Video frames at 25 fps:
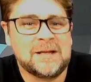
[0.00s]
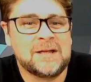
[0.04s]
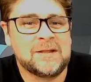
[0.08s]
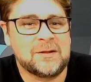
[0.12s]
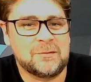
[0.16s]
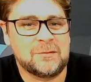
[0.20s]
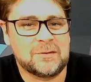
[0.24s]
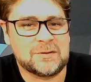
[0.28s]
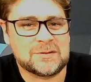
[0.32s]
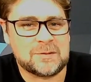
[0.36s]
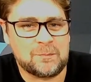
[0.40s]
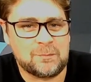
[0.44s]

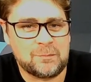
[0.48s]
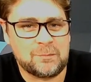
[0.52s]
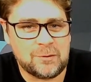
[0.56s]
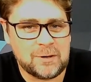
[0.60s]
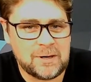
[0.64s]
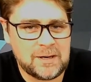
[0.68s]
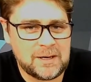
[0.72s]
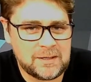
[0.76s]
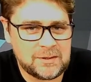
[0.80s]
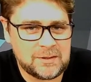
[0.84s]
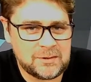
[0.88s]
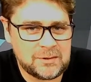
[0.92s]
There is a
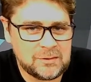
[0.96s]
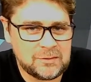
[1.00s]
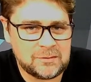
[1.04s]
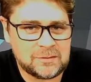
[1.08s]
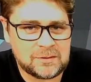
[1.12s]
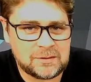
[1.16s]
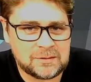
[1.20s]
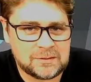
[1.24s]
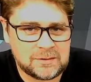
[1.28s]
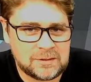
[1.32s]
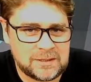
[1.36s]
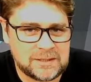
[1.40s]
brand
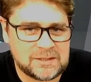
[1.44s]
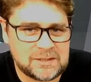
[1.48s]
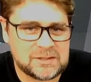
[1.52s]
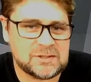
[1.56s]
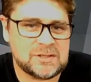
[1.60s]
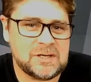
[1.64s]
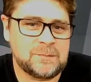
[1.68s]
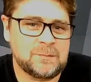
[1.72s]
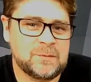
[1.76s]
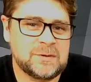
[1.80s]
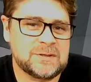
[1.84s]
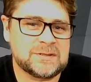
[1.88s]
new
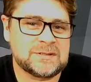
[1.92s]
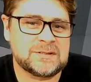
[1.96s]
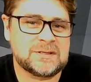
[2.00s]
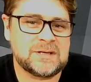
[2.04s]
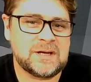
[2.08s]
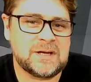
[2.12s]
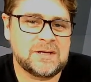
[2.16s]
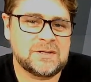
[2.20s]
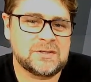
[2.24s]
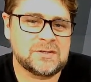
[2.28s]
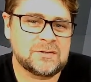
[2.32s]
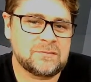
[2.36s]
ClickShare
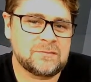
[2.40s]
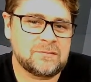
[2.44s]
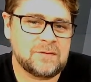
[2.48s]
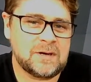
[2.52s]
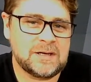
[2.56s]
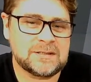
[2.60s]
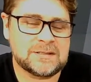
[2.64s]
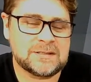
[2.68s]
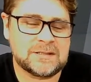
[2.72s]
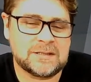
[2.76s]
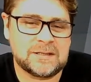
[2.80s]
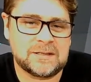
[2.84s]
presentation
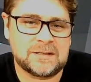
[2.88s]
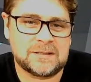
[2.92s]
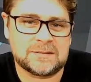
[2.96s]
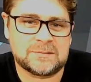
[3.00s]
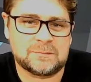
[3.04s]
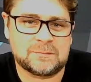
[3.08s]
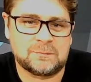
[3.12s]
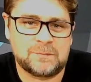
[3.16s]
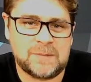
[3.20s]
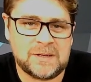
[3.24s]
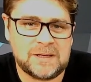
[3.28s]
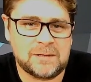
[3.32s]
range that
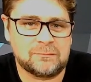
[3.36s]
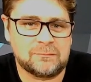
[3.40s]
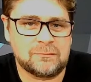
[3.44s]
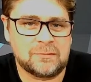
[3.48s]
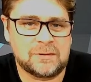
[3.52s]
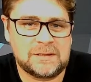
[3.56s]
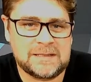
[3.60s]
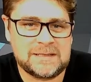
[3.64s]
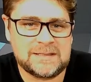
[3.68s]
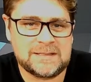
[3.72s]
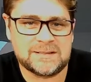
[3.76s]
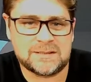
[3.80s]
is being
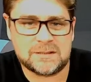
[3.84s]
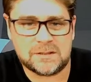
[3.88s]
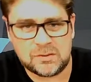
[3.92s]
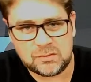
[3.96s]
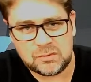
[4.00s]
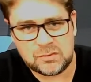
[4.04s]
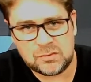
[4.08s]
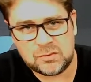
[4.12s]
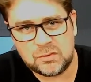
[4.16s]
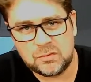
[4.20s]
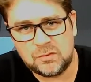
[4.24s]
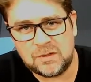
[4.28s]
released
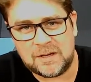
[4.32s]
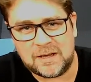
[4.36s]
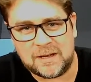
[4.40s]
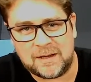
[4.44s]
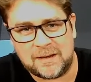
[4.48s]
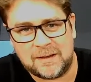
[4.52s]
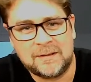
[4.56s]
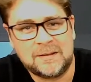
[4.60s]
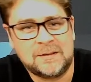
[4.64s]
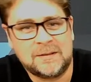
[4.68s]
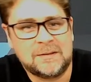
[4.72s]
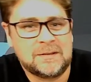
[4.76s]

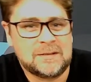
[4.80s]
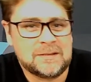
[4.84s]
today.